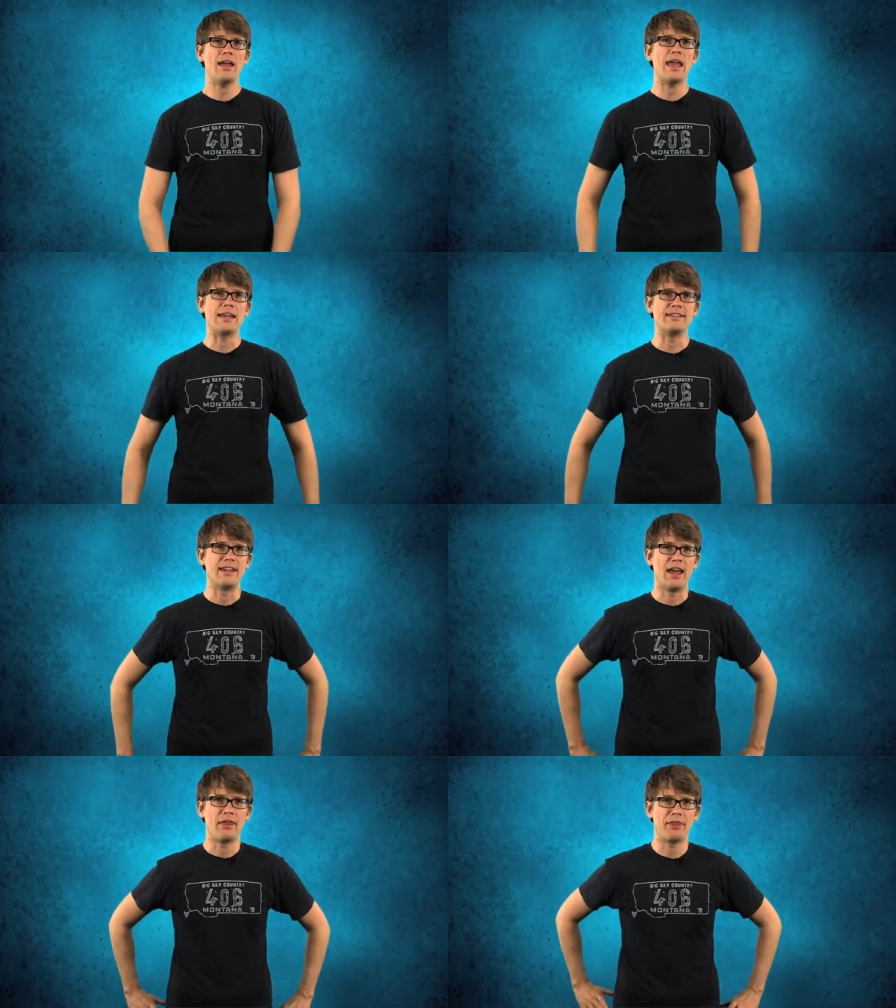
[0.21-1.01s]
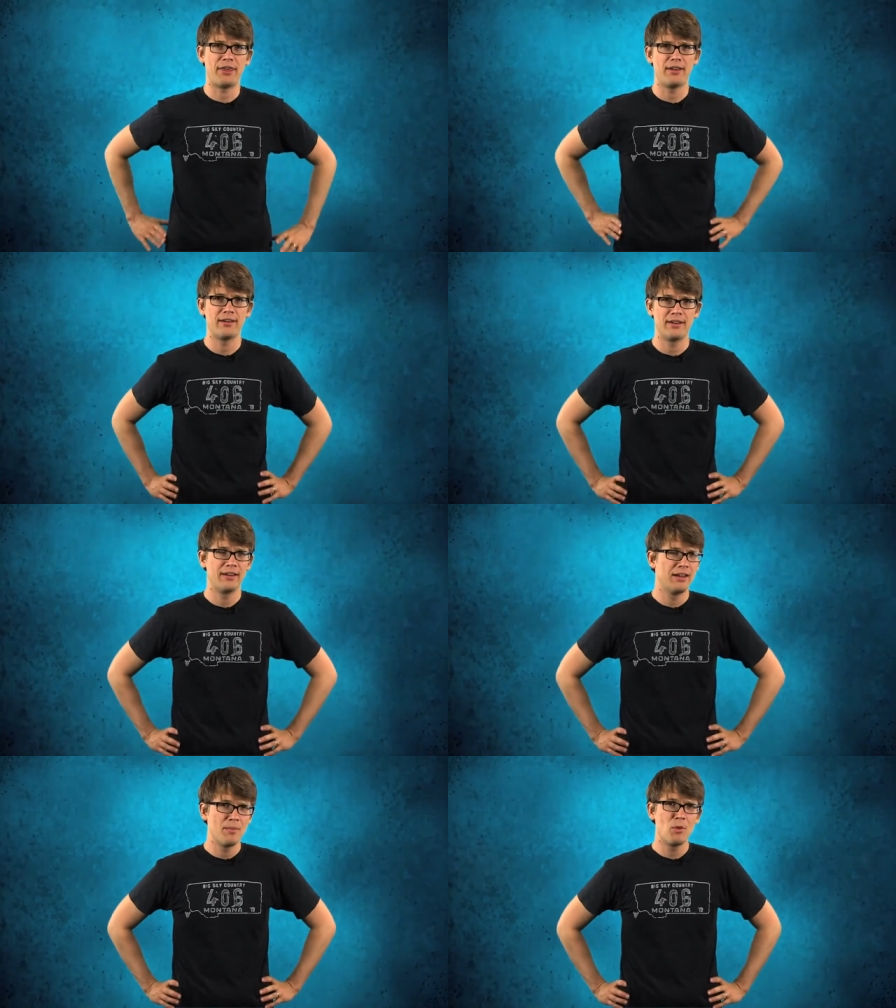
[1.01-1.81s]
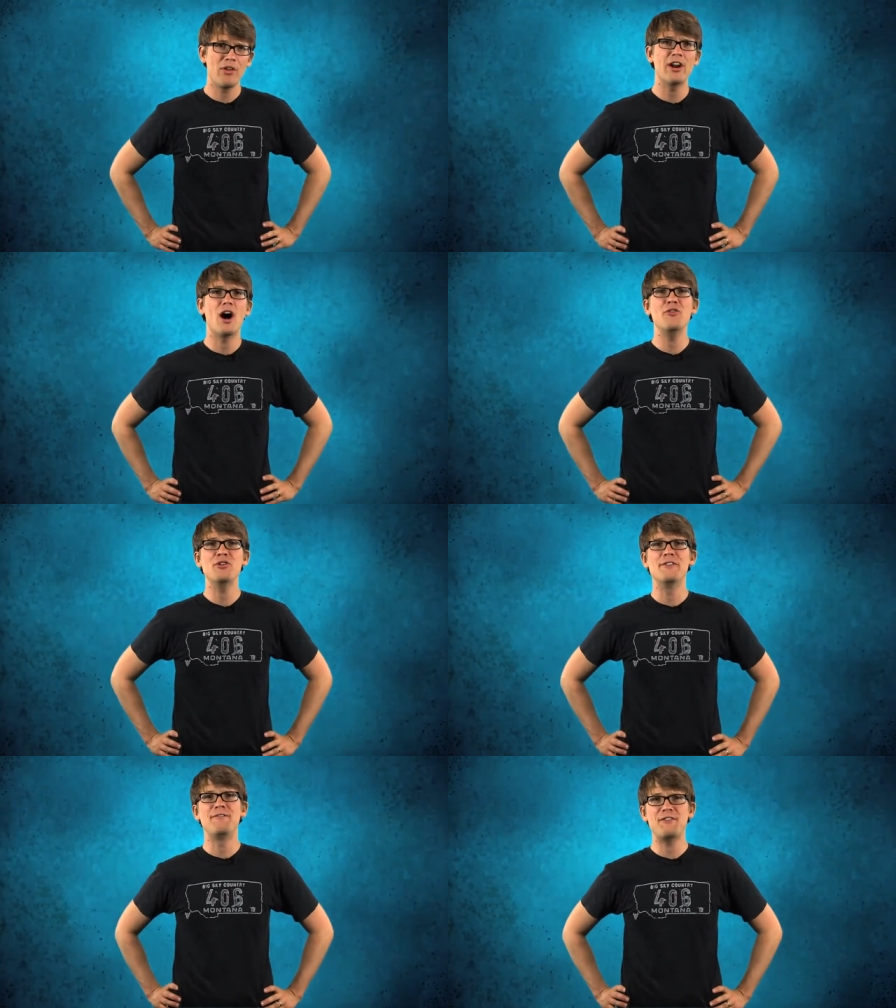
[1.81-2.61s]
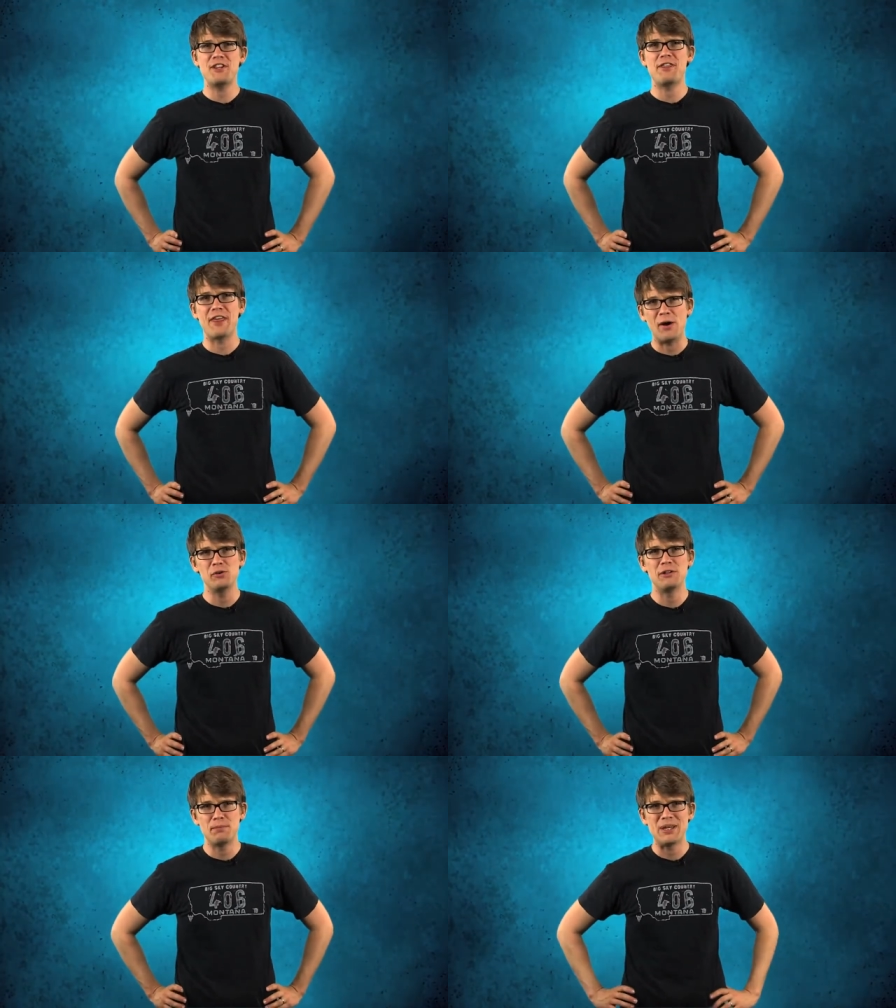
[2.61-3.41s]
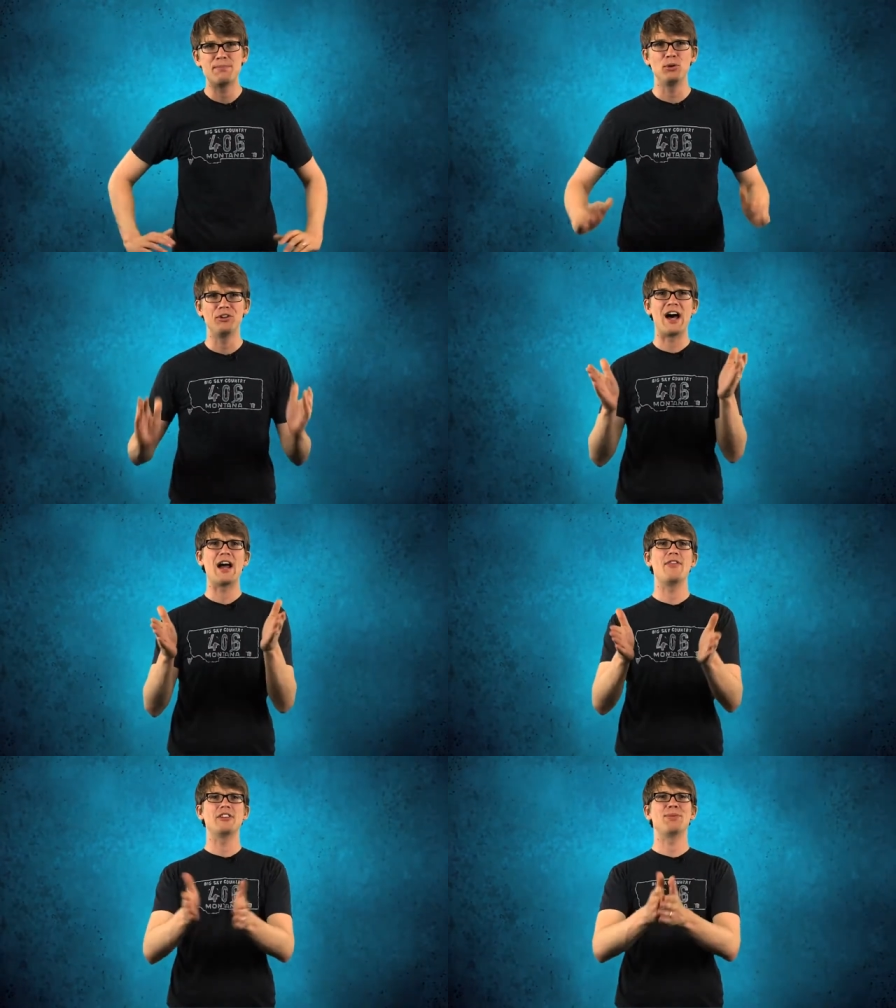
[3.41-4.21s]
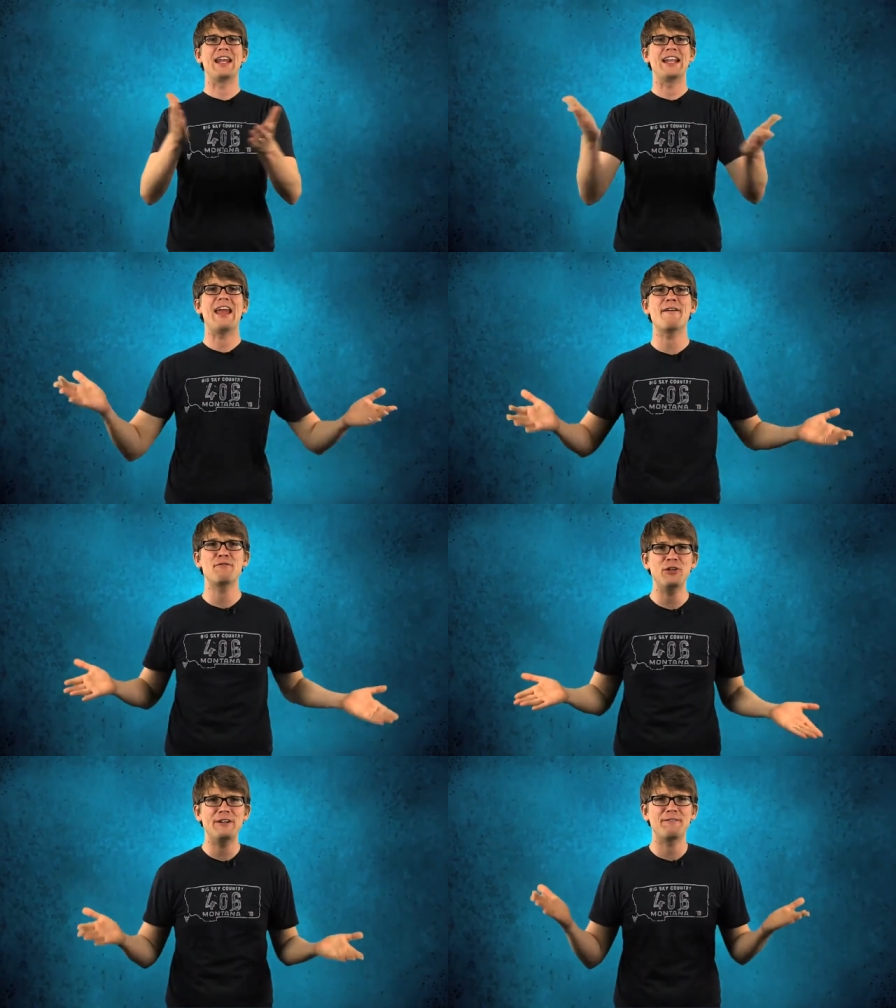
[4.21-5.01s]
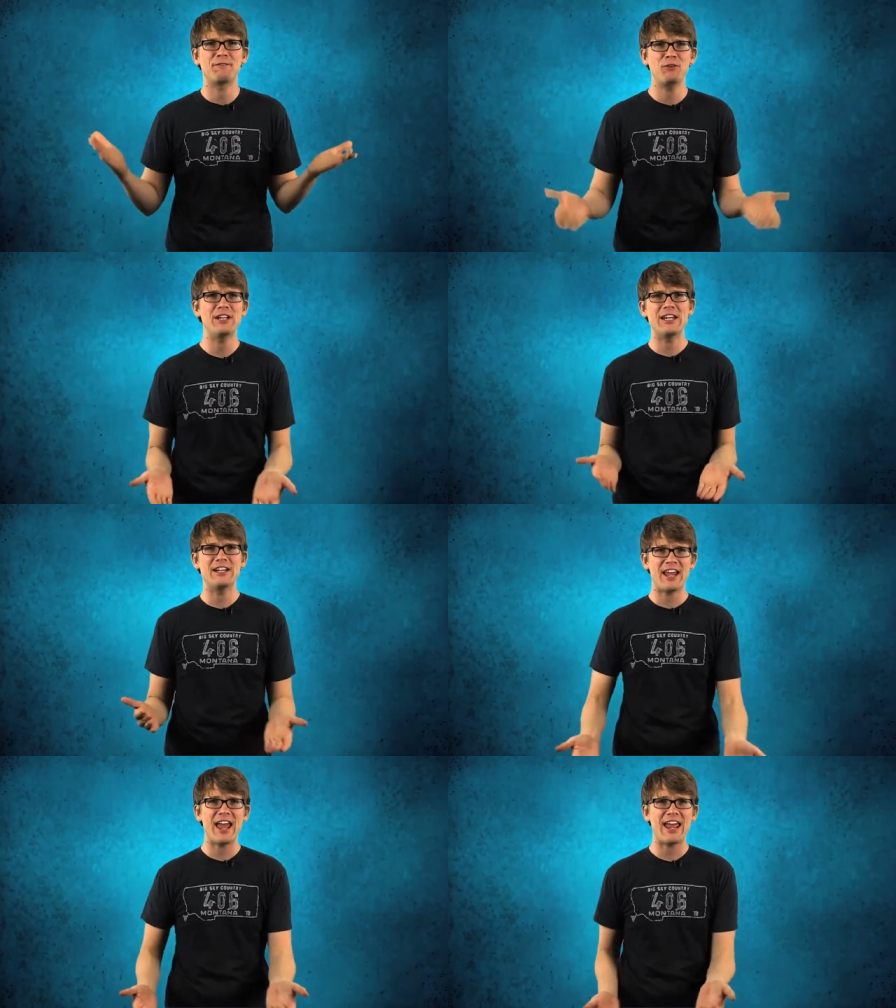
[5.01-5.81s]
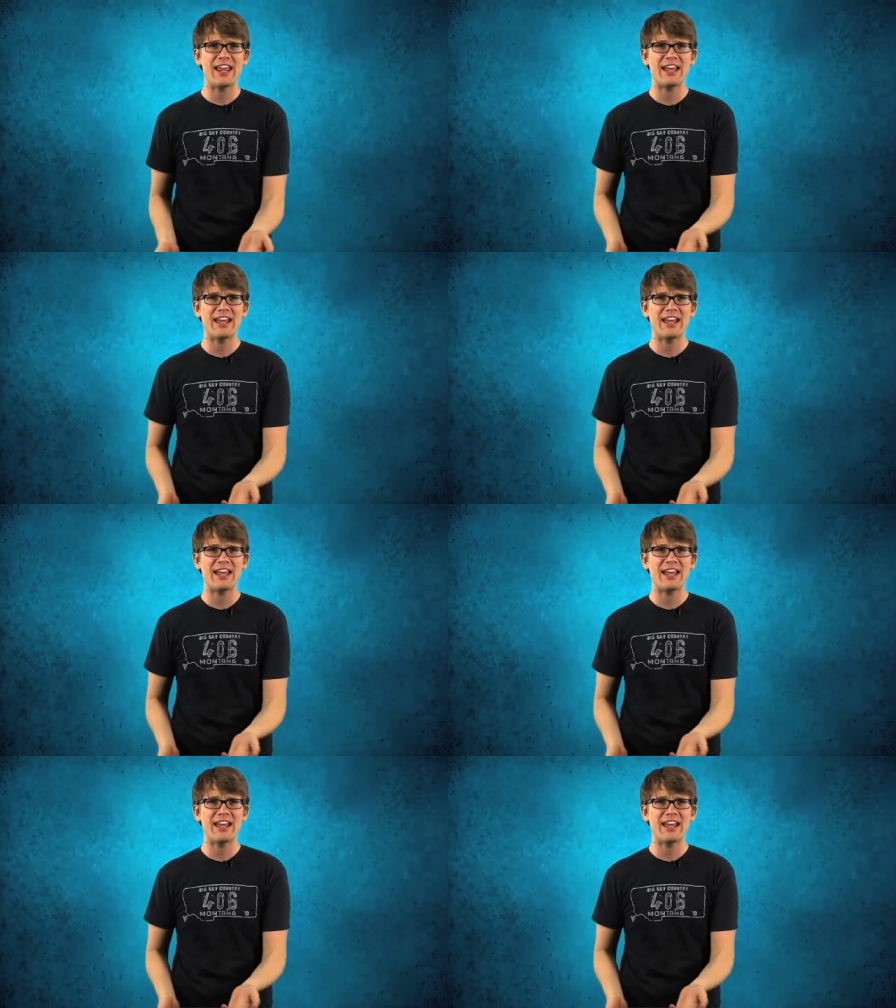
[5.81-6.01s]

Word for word: I hate death. More than 150,000 people die on this planet every friggin' day,